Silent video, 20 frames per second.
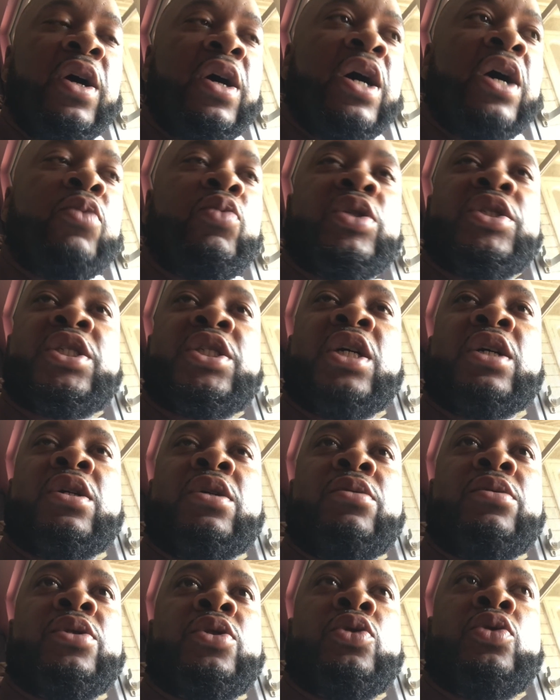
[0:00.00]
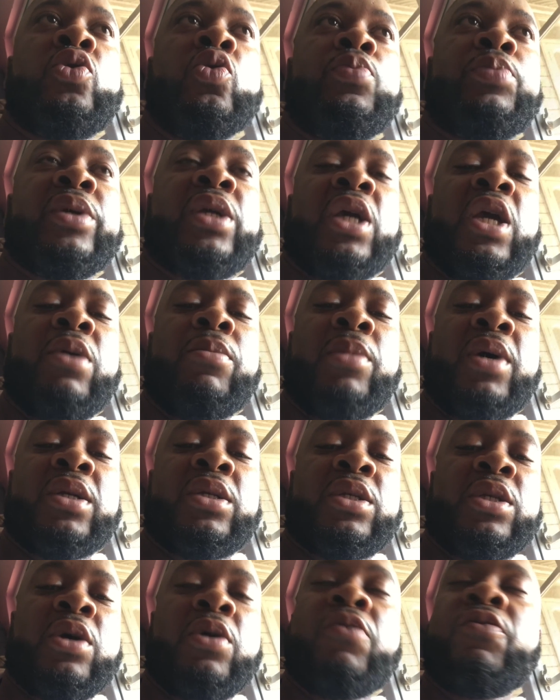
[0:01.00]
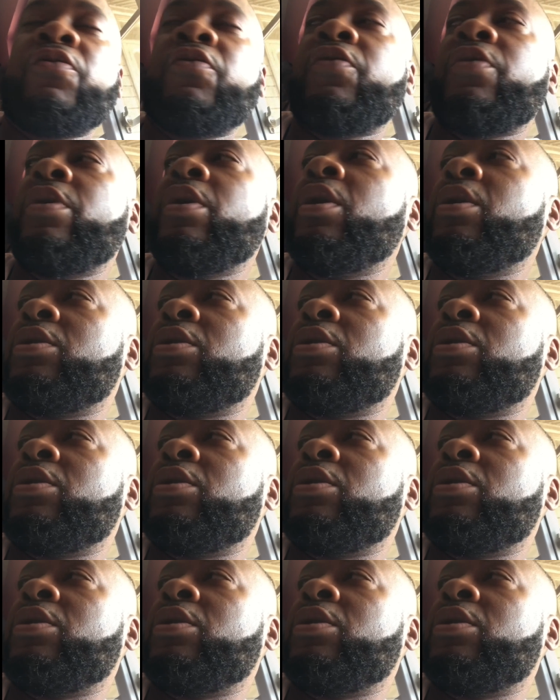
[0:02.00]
I wish I could duplicate myself